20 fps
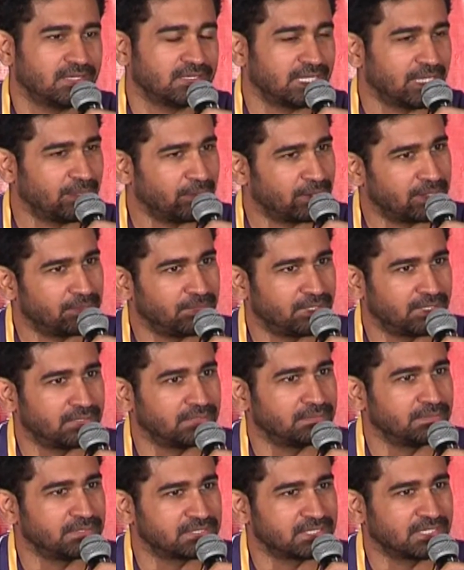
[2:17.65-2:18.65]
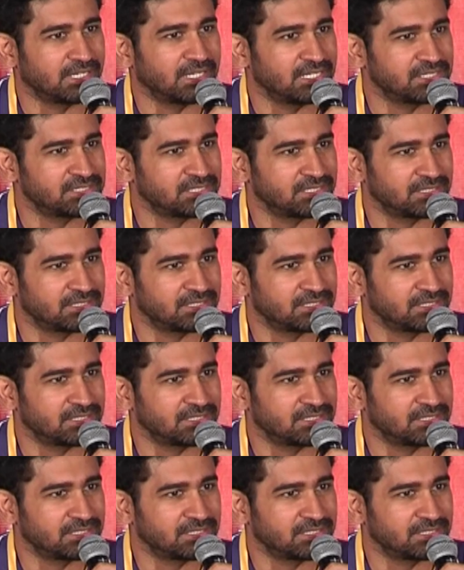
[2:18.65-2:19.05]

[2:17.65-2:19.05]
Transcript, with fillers: Cameraman Mister Ganesh